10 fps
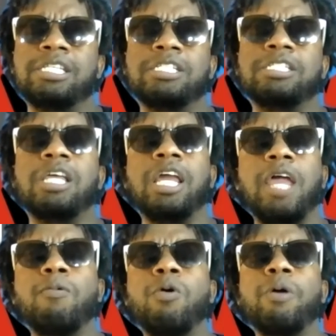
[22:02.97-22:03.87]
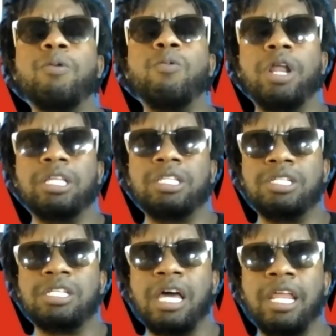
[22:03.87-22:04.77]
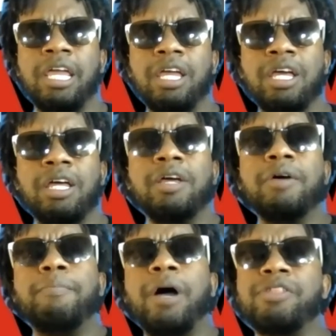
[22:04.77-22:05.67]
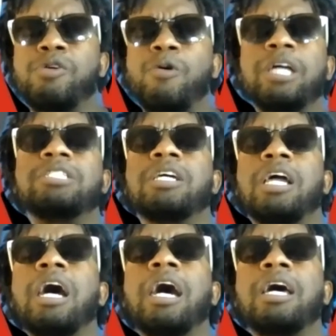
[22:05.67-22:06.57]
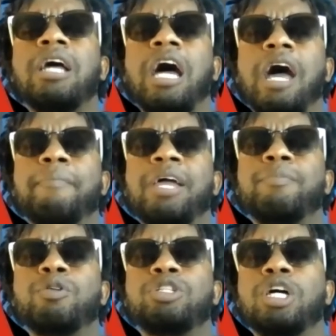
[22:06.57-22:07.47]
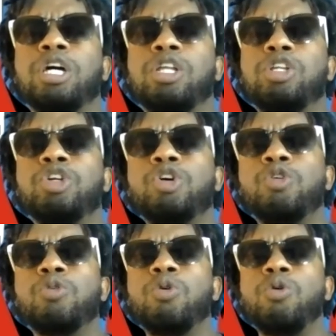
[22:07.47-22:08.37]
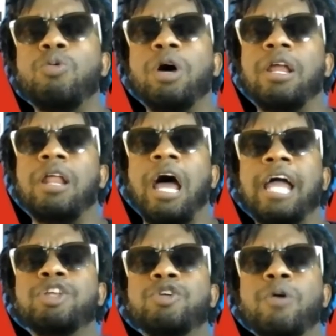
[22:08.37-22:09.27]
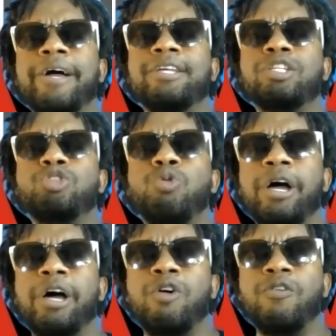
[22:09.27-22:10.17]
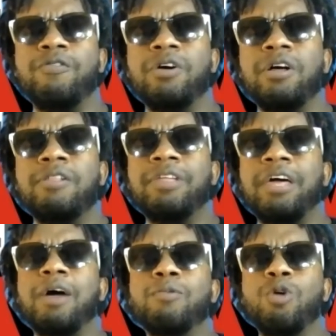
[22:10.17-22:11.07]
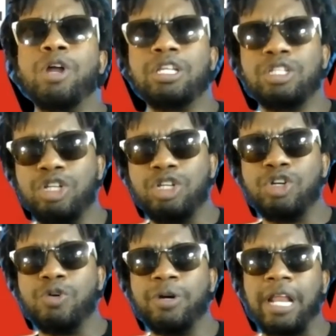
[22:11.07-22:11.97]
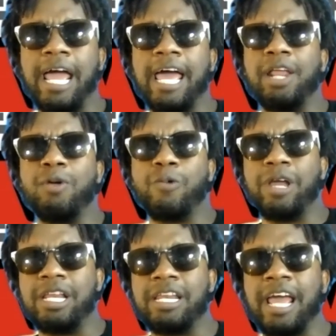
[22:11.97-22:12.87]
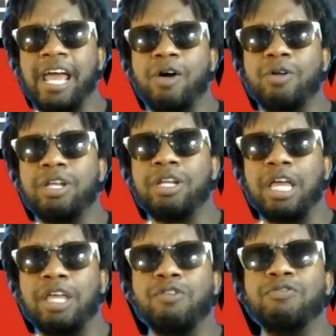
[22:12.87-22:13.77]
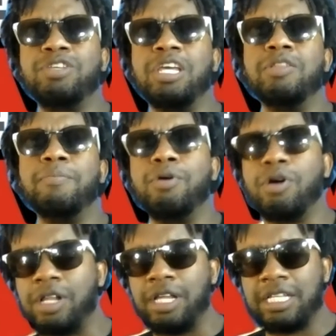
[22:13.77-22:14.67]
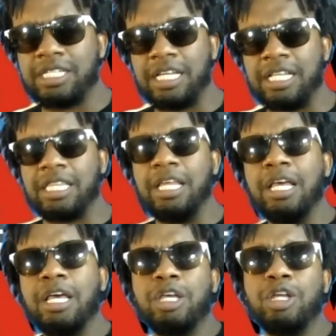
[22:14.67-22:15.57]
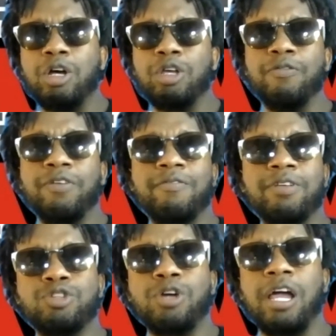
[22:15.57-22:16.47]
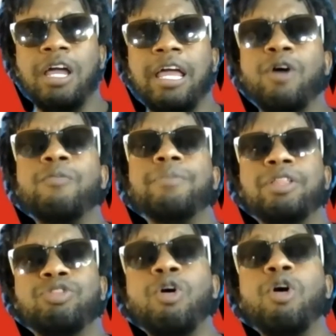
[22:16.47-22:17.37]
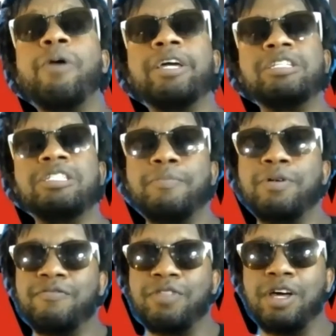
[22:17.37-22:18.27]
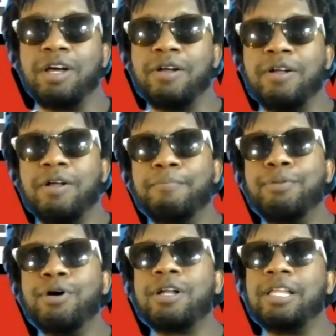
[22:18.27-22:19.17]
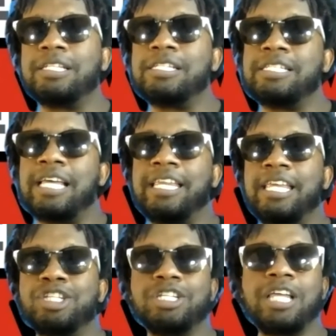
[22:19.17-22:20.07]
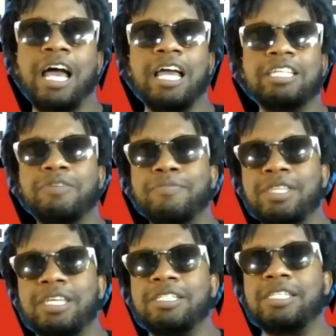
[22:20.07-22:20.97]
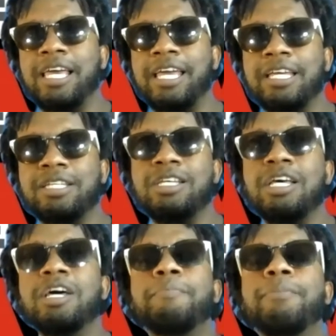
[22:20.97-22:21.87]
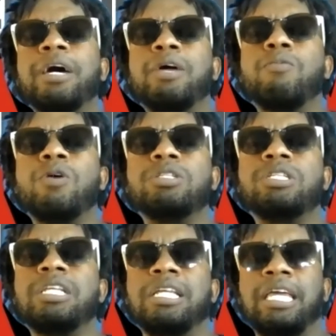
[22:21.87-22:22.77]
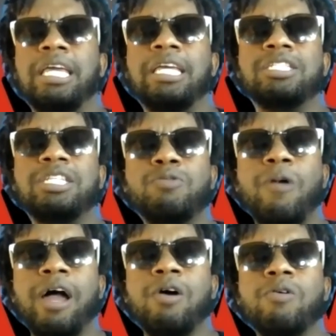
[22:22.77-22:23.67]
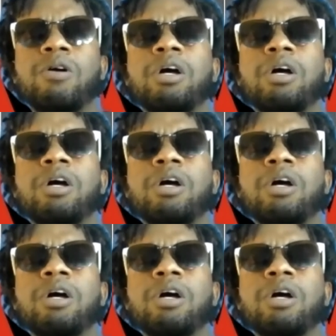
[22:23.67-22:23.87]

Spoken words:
to study what we wanted to study. By the grace of God, I'm able to do what I knew at 12 that I wanted to do, and I had it written down, and you've seen the booklets, and you know, you've even helped me throw away some of the booklets to say digitize some of these things, but it wasn't an easy route,